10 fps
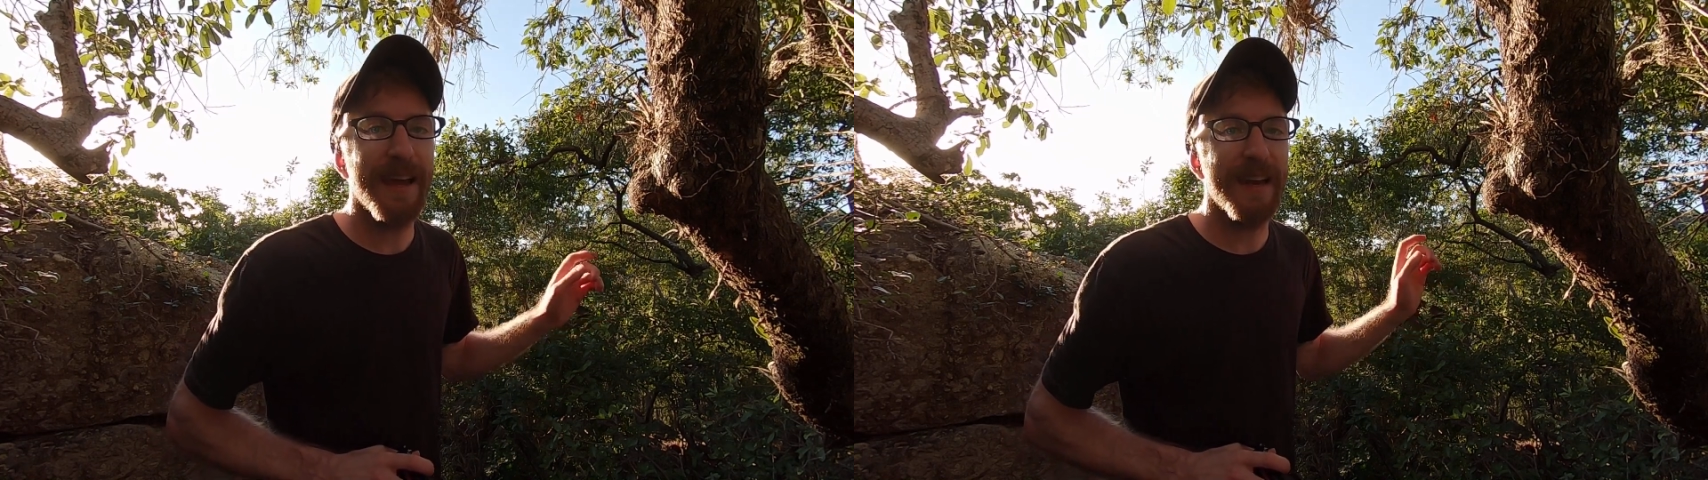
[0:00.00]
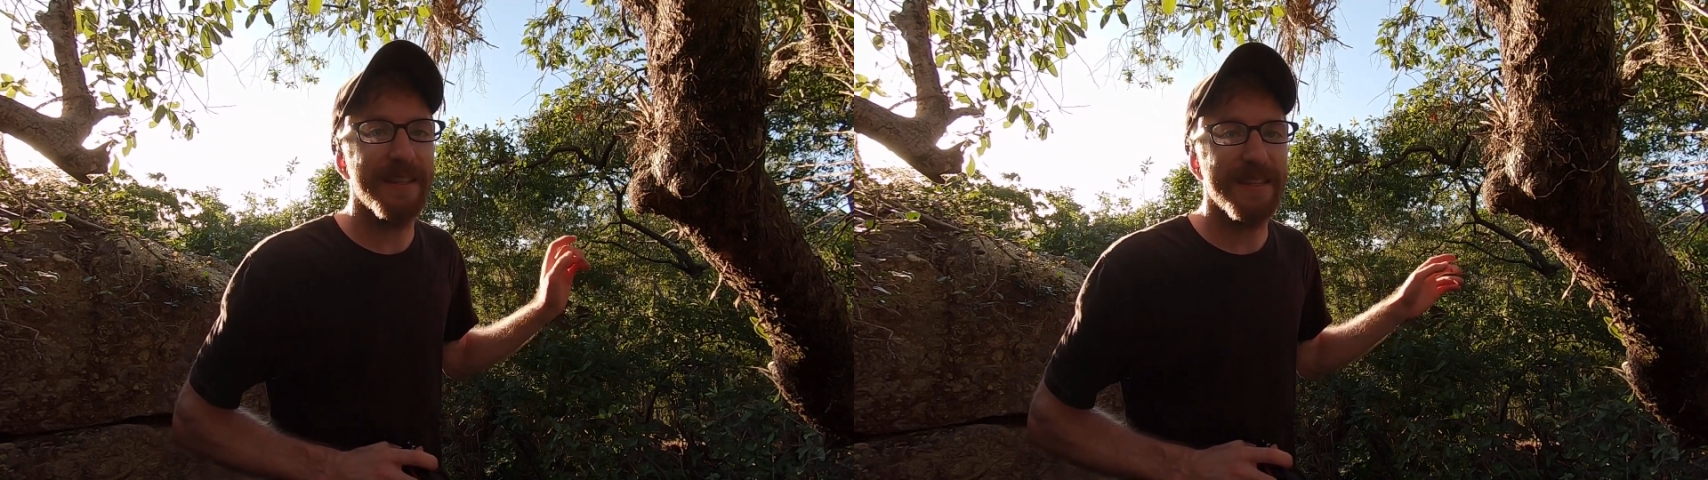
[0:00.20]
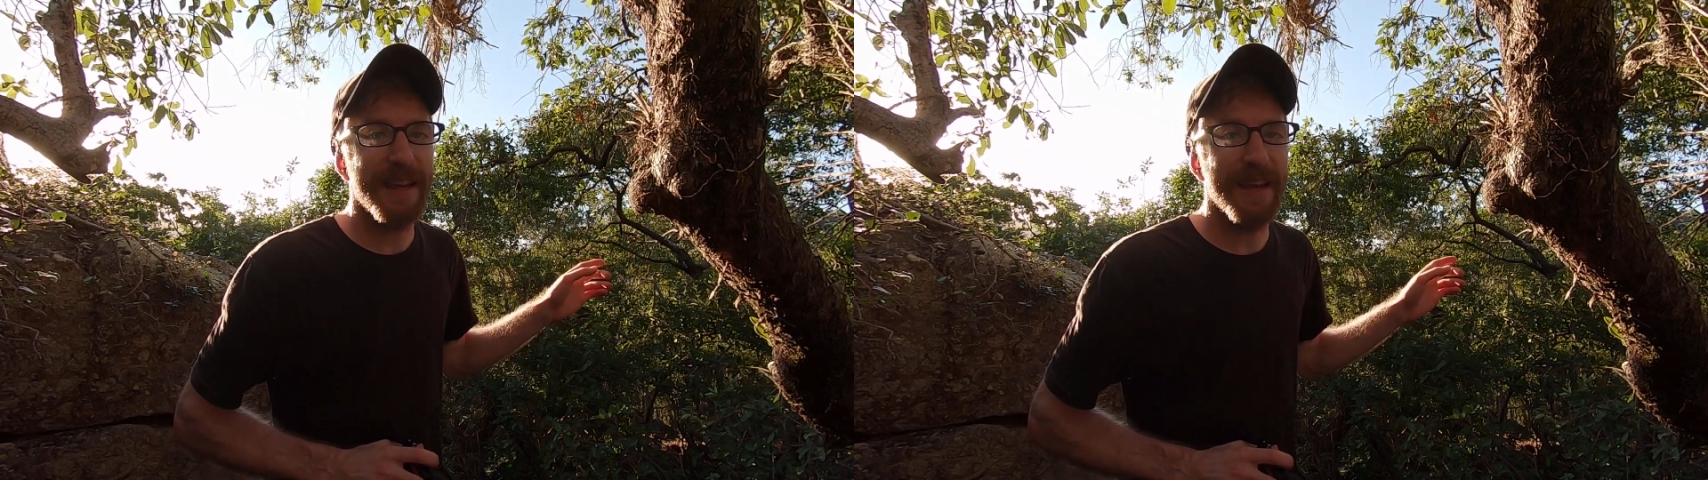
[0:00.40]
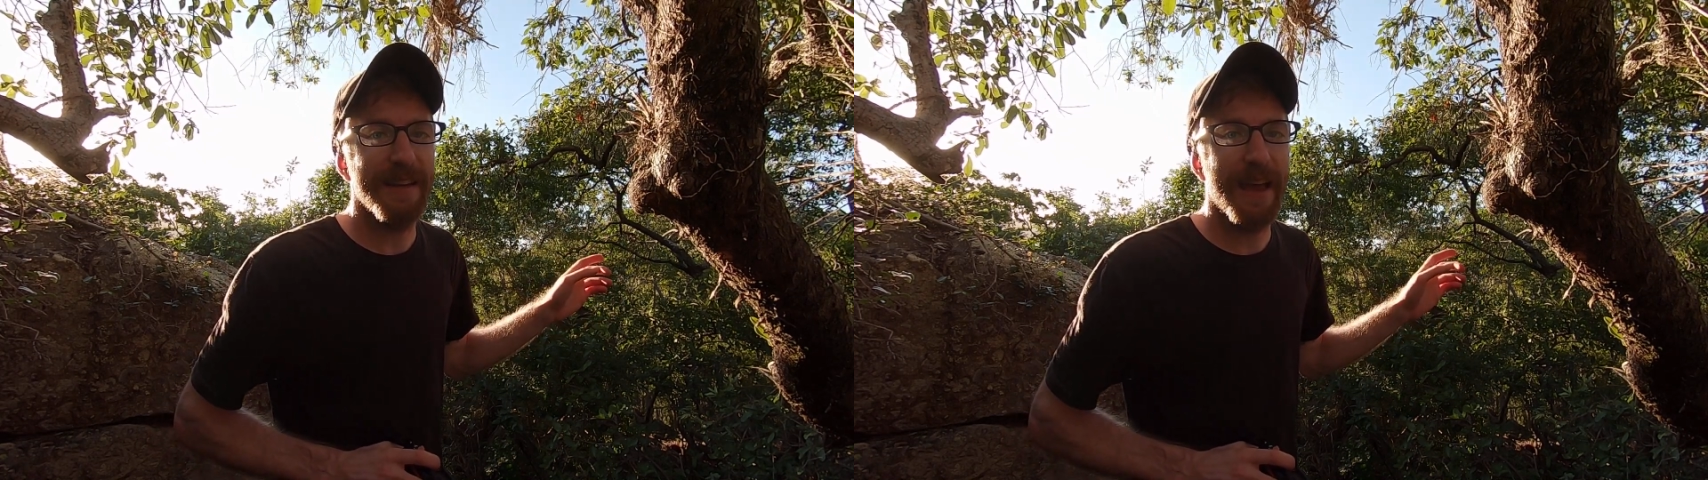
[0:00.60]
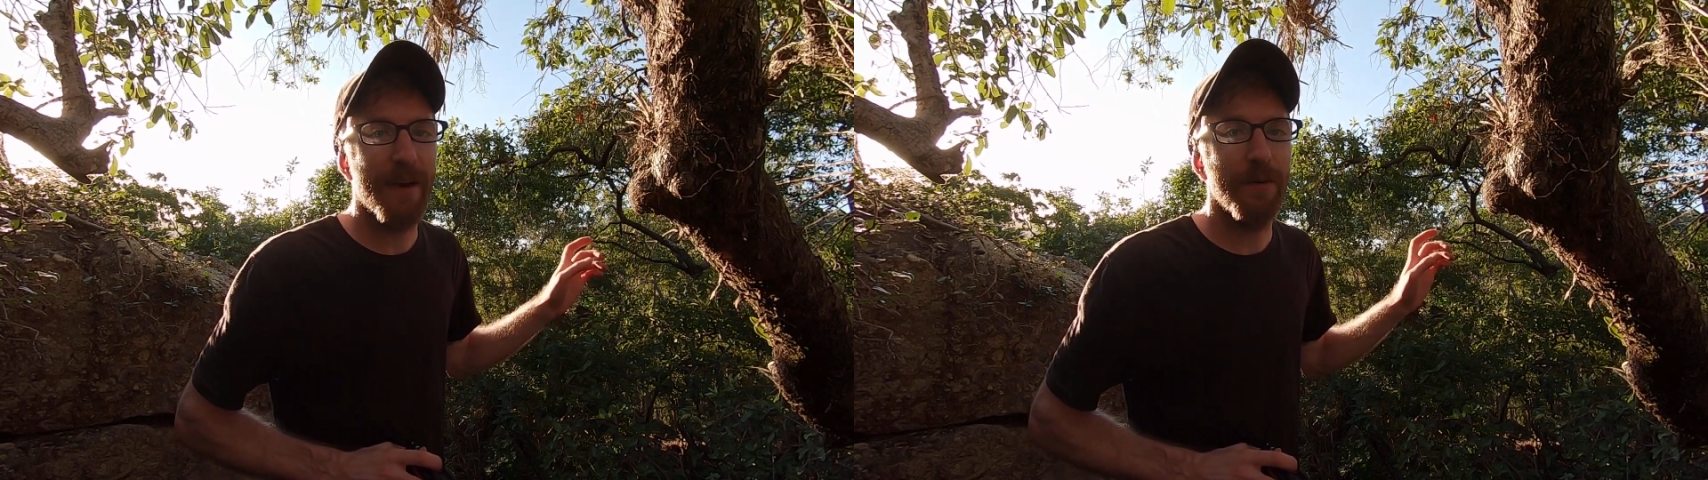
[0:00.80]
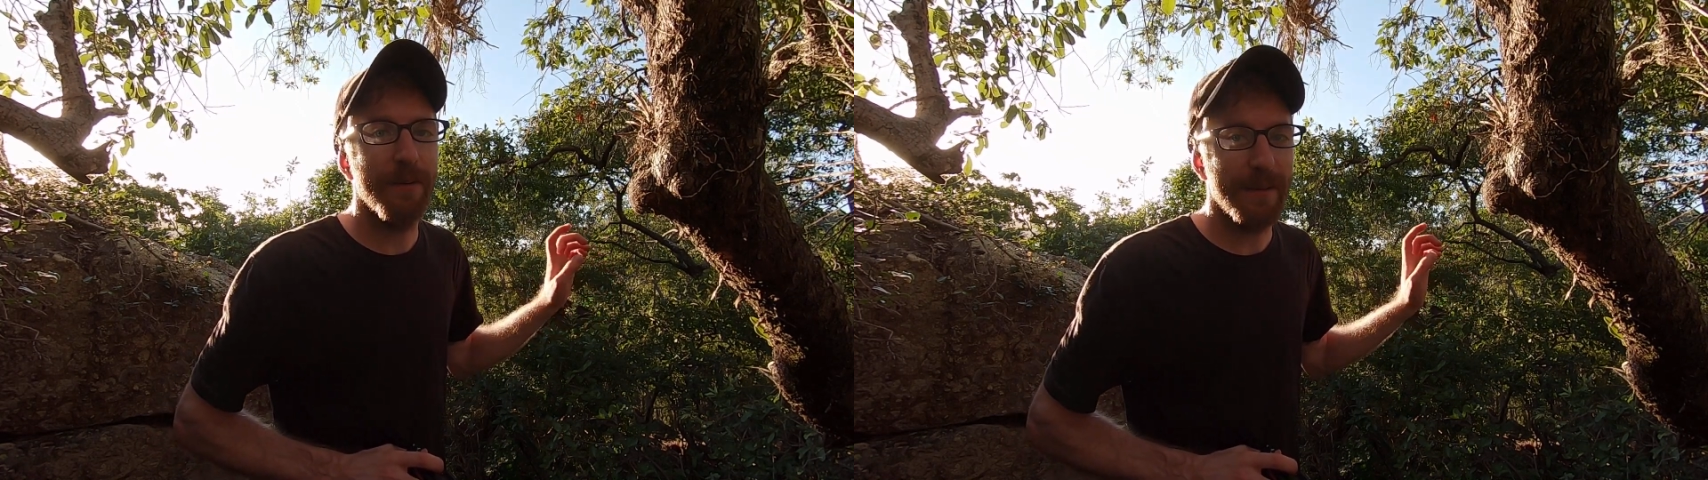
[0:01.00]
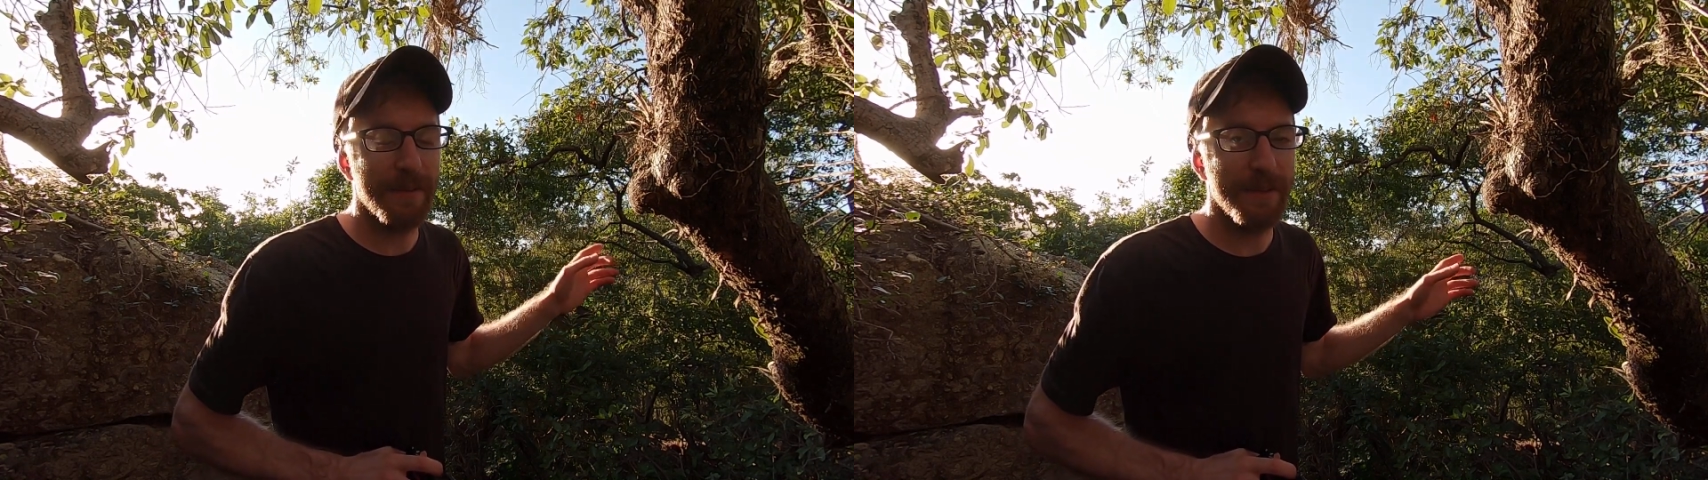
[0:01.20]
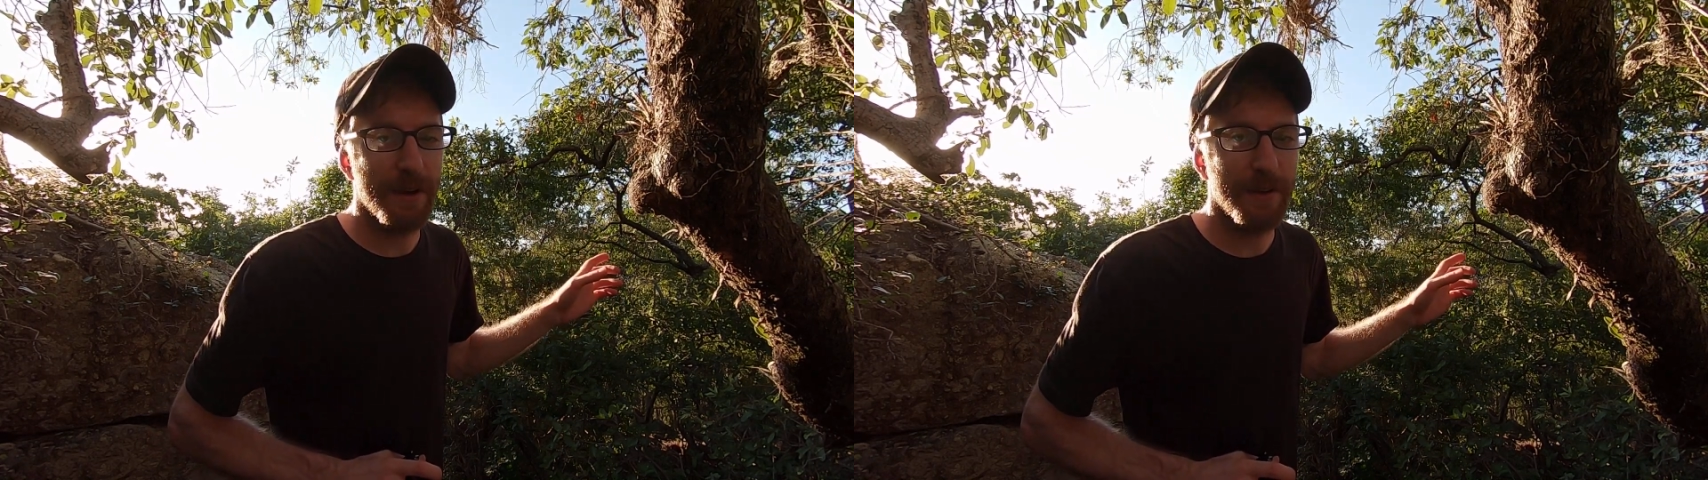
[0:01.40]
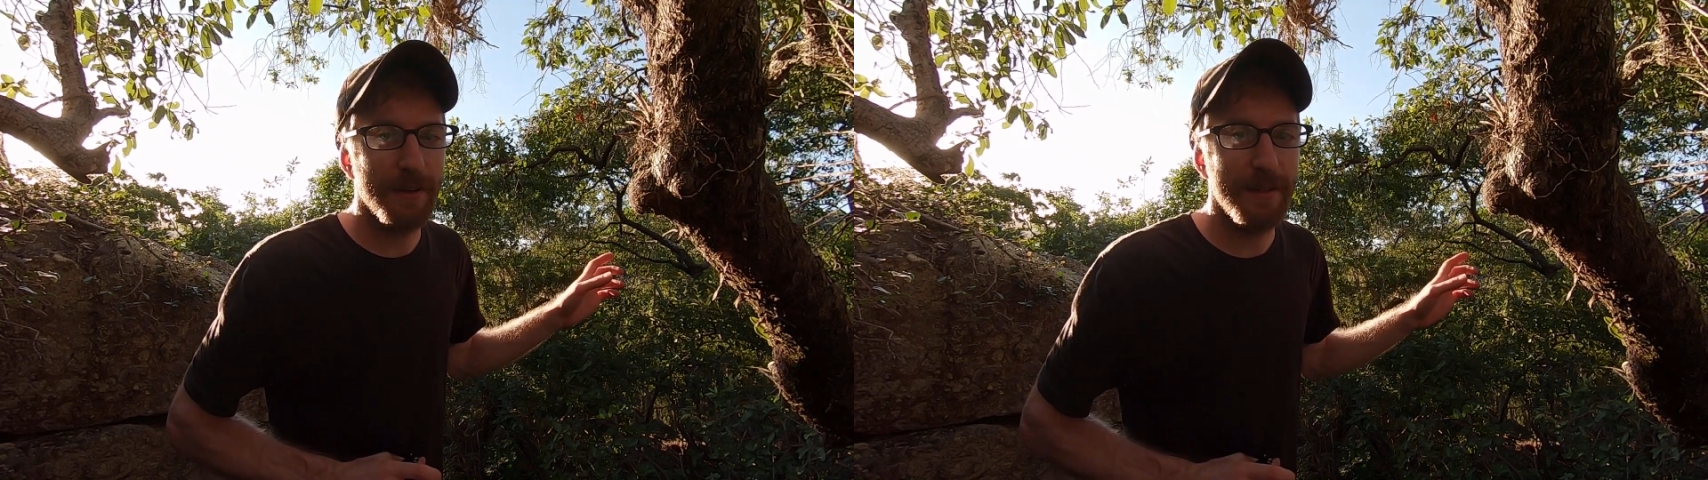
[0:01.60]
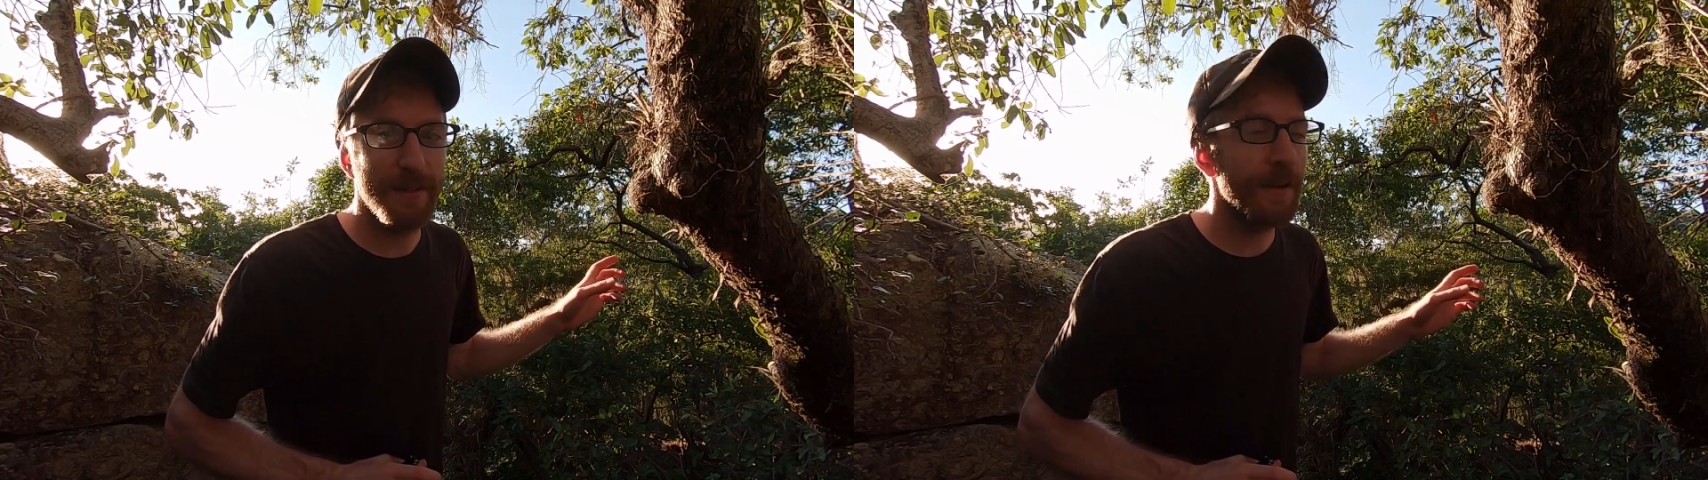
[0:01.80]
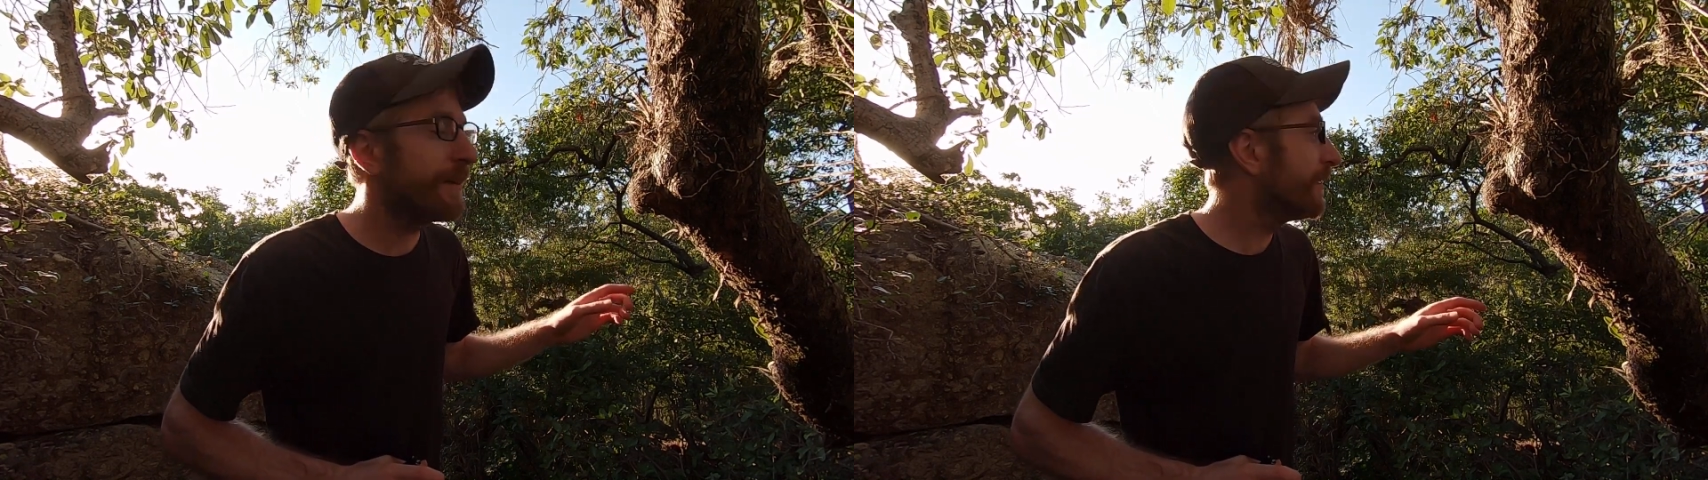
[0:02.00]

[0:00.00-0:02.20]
kind of stand out in the darkness.